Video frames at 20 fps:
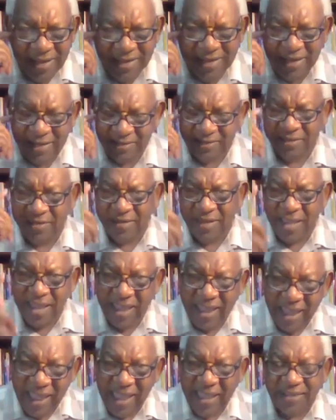get
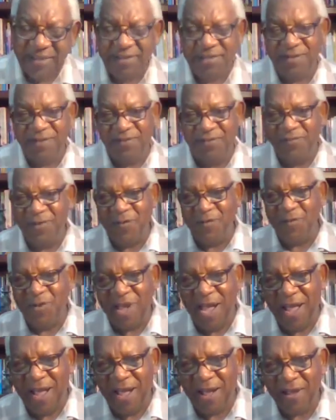the answer from
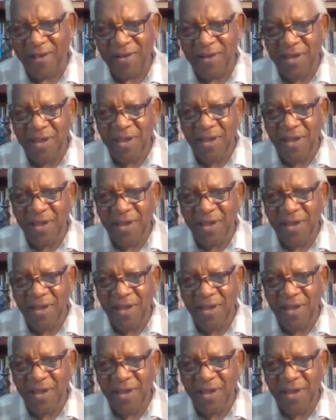God